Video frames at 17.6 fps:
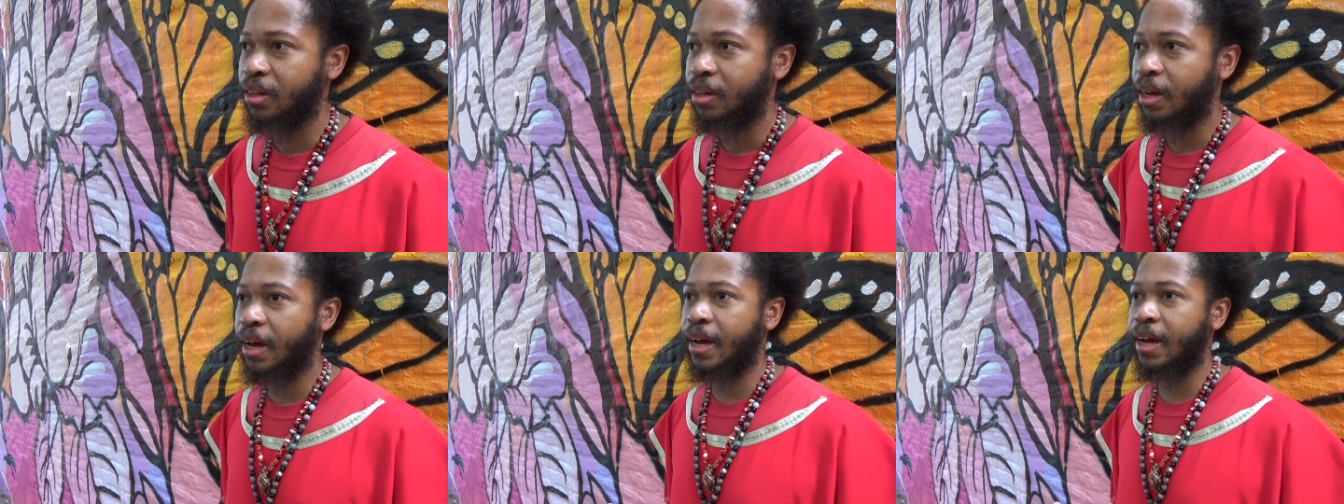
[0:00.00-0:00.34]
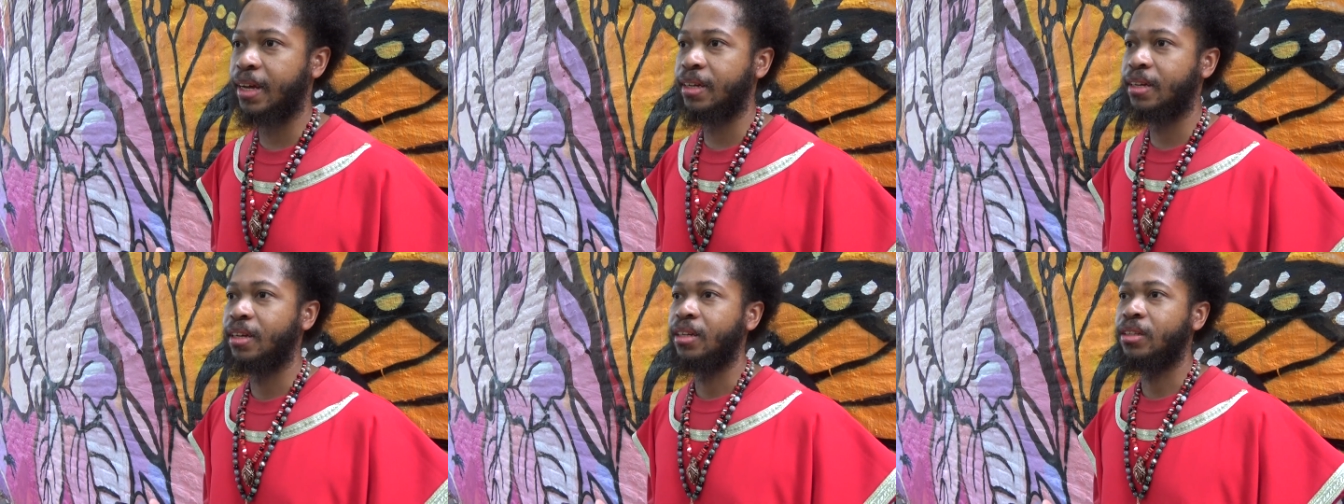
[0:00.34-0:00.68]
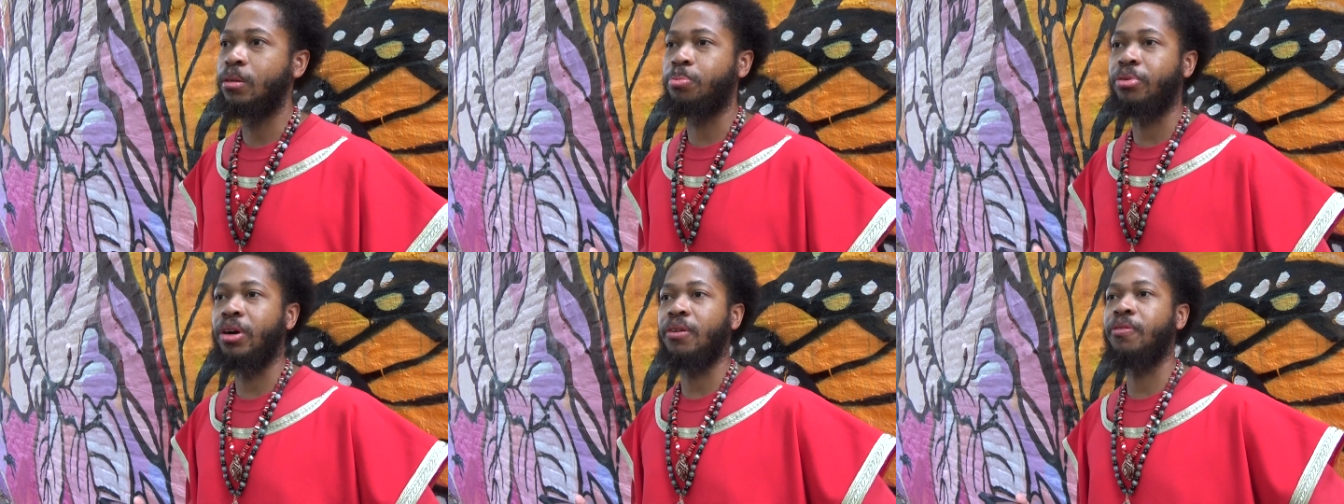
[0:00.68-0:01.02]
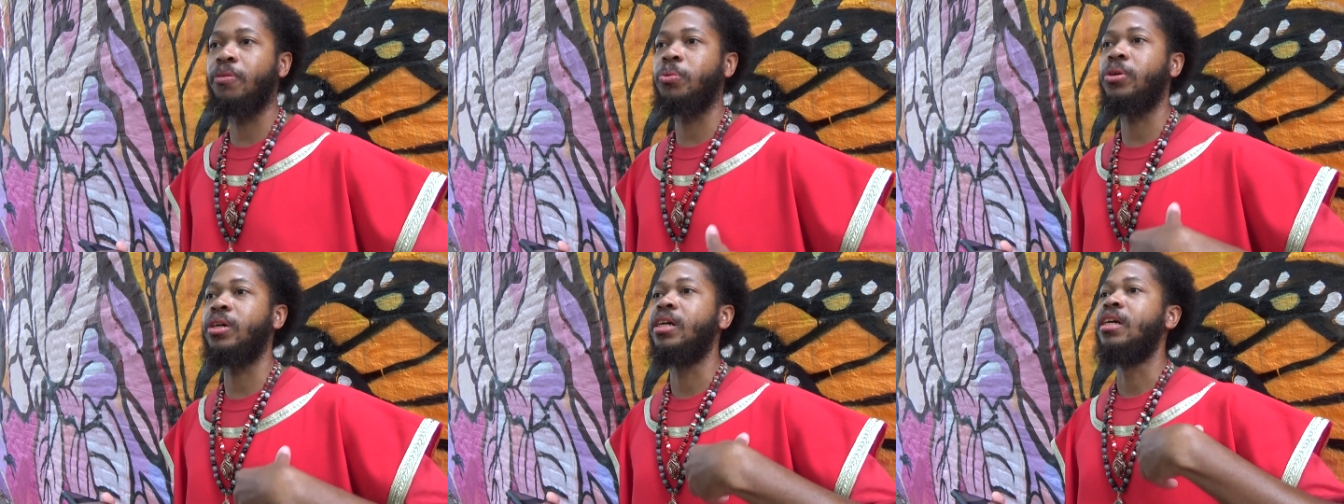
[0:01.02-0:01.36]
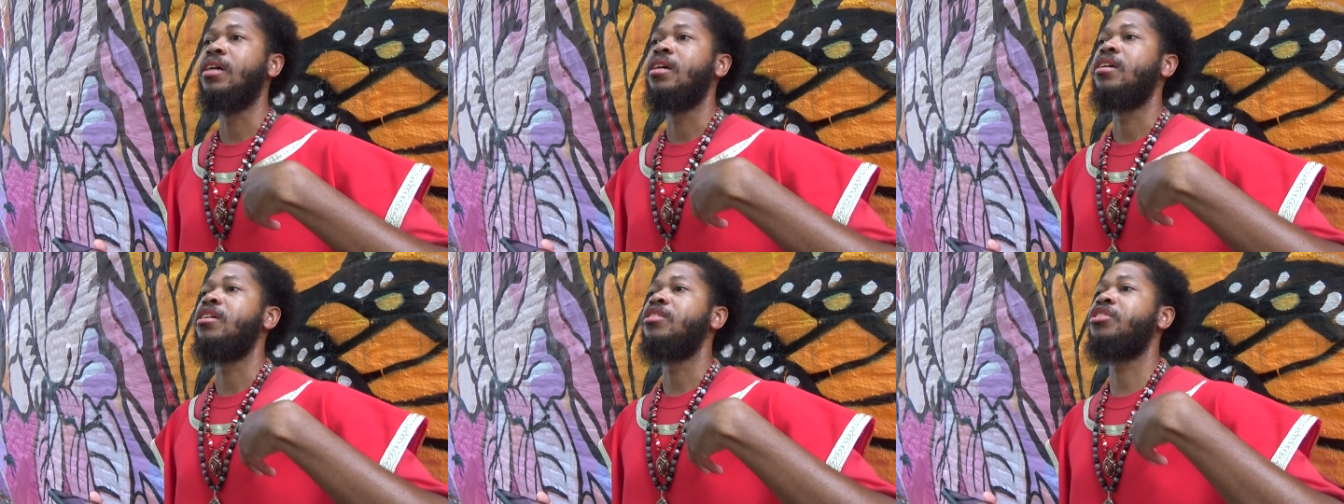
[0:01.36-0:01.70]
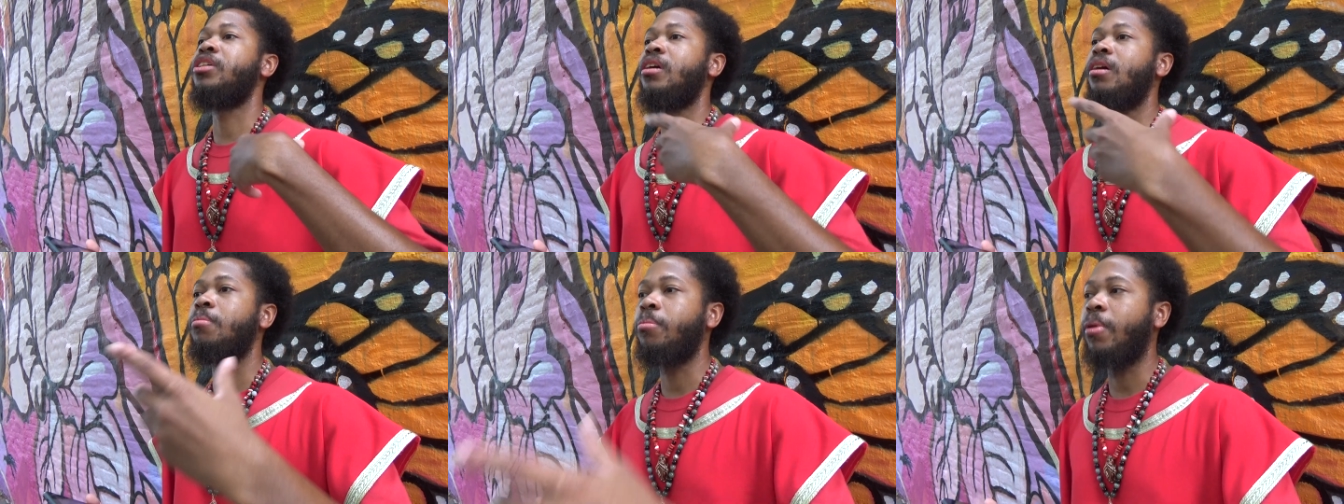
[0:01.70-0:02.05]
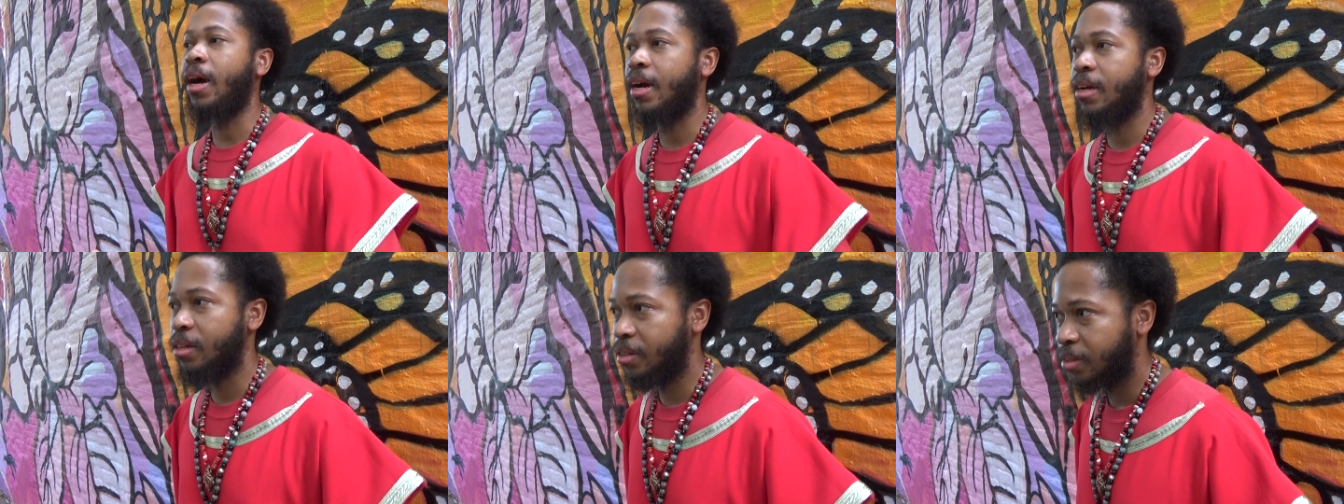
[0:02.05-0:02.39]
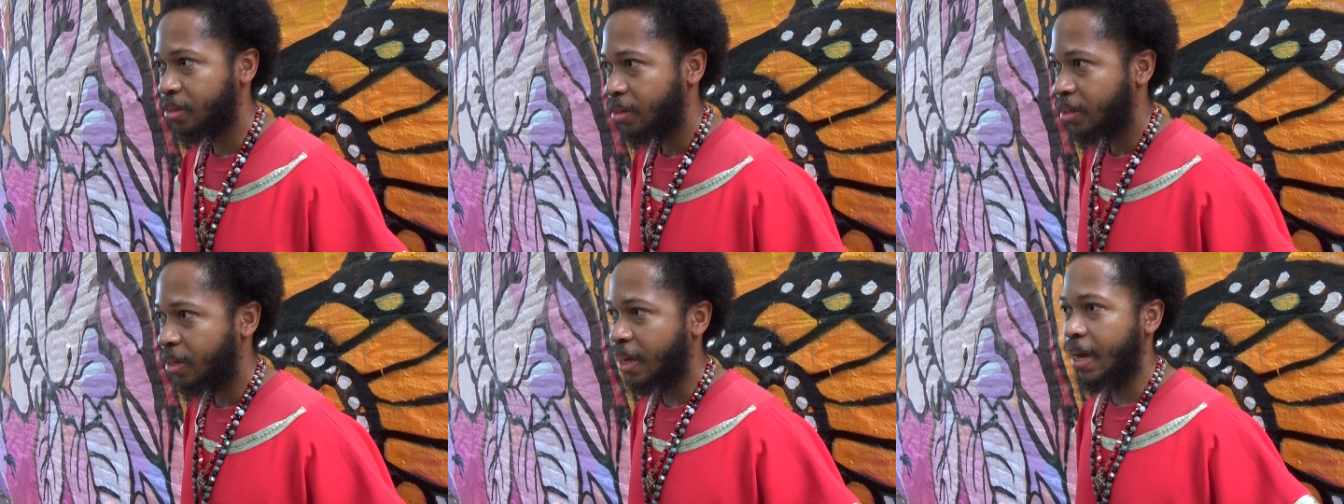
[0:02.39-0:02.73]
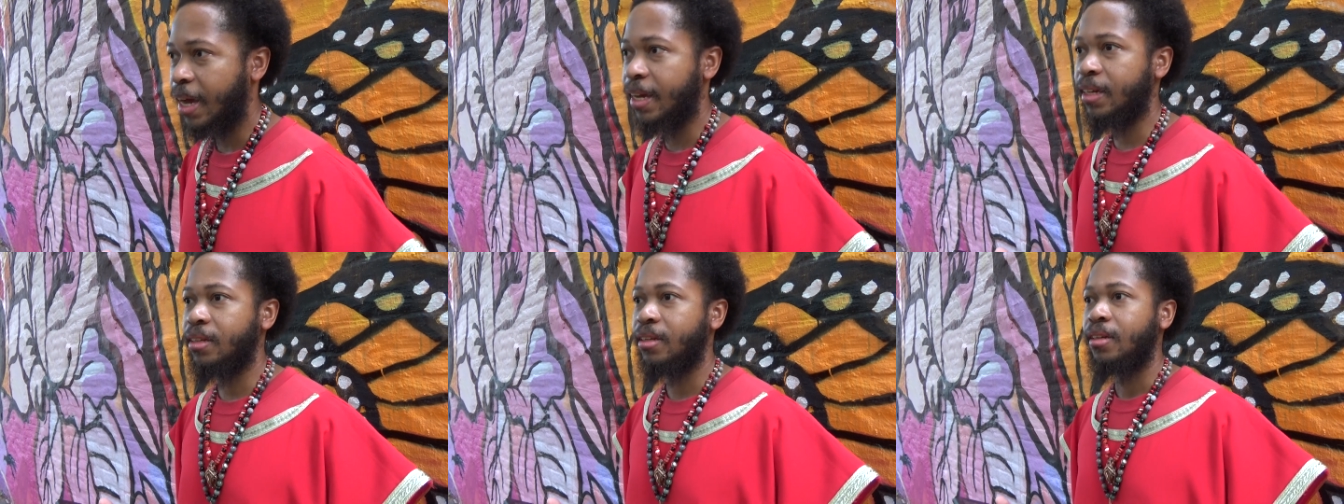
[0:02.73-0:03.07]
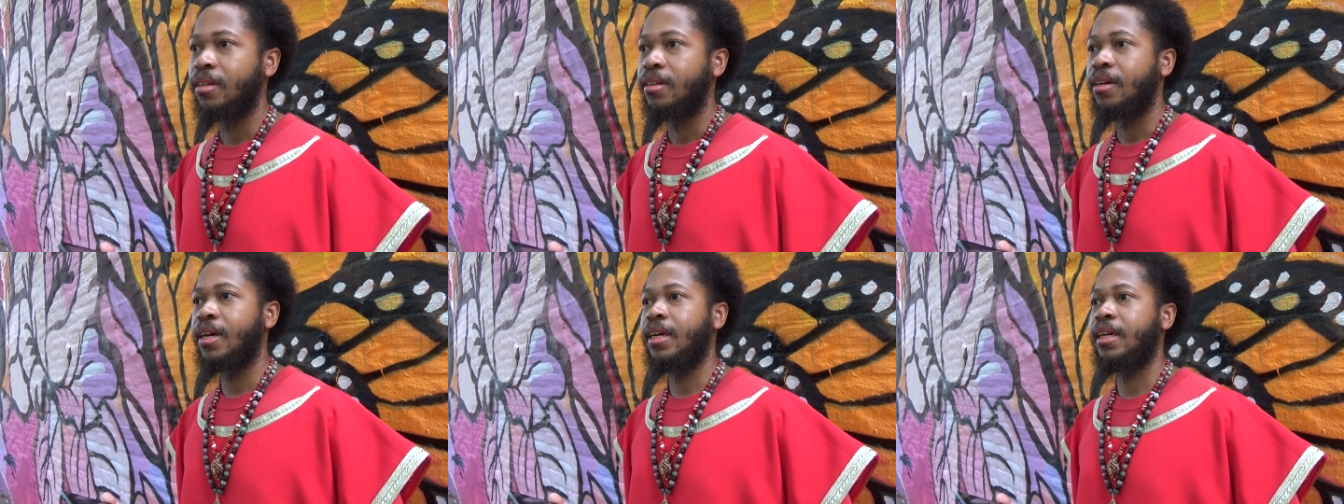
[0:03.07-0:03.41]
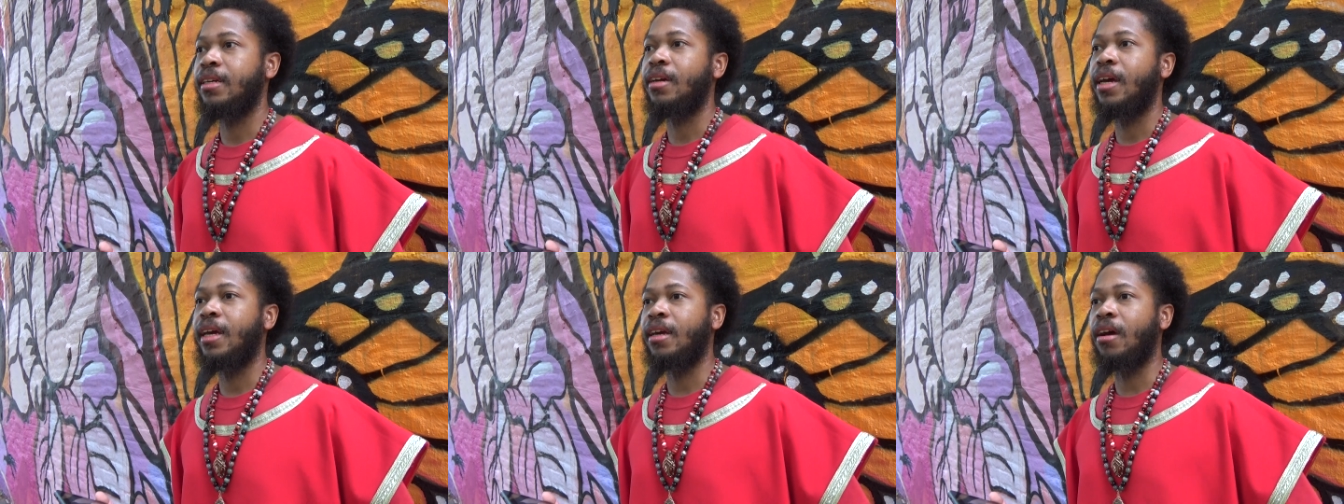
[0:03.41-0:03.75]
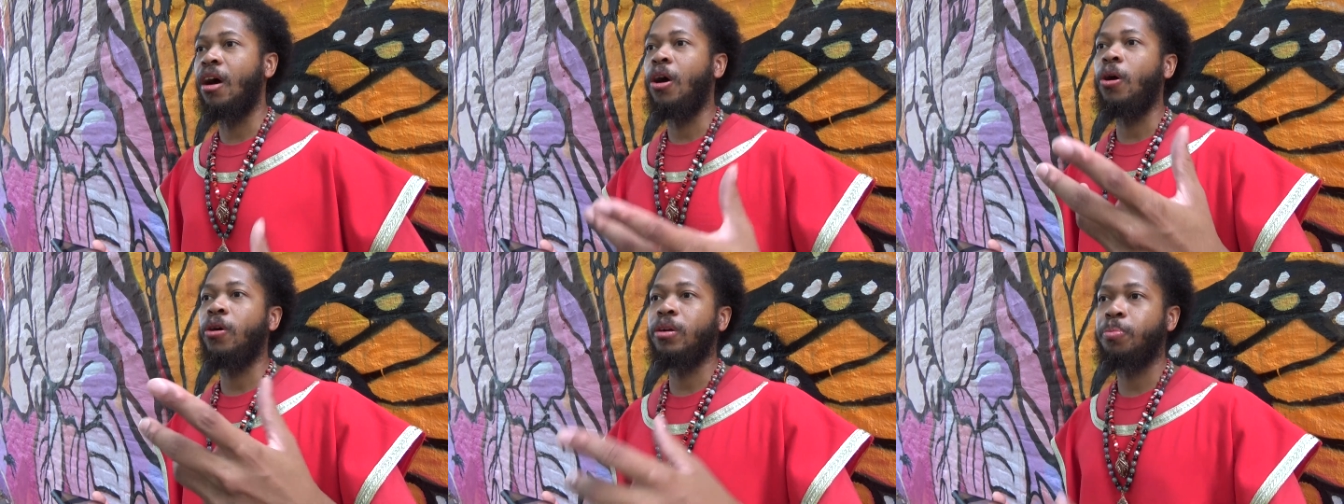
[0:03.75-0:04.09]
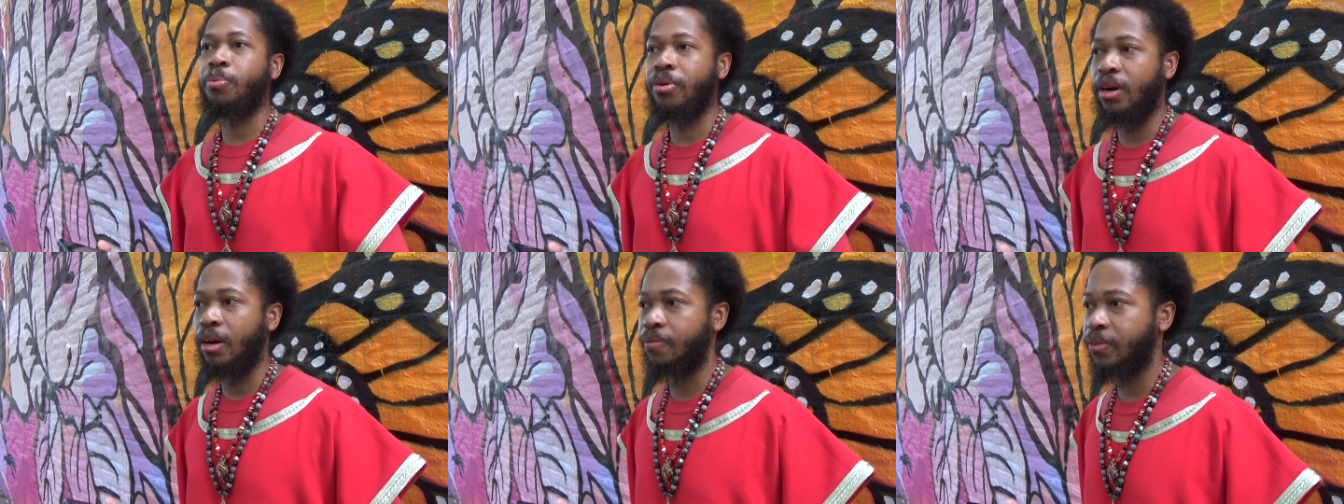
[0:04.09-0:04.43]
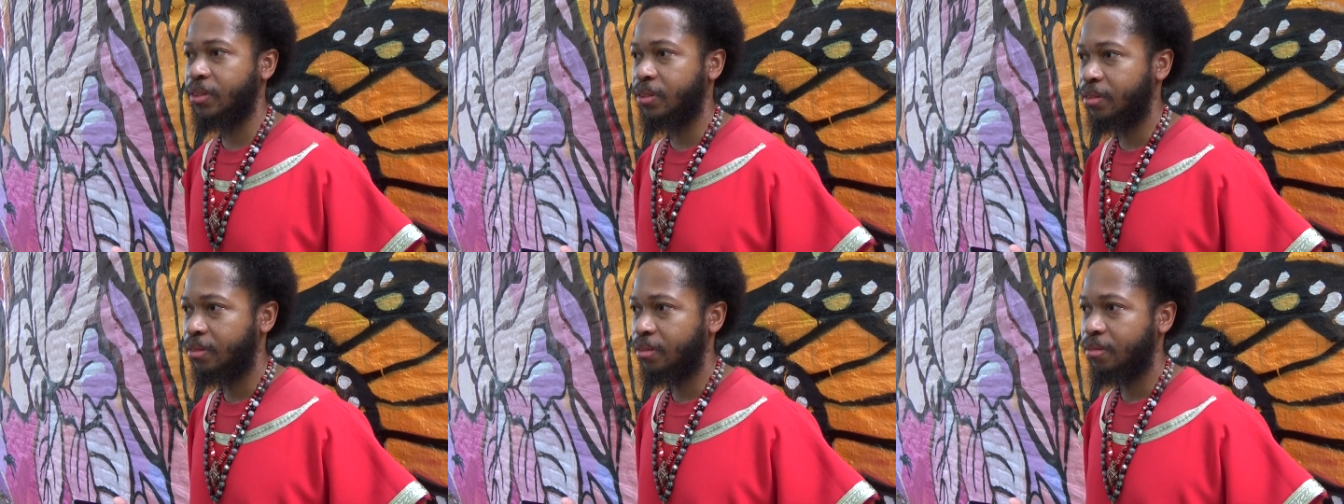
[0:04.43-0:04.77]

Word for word: All right. The prophet what? Jeremiah. All right. Hey, hey, all the prophets.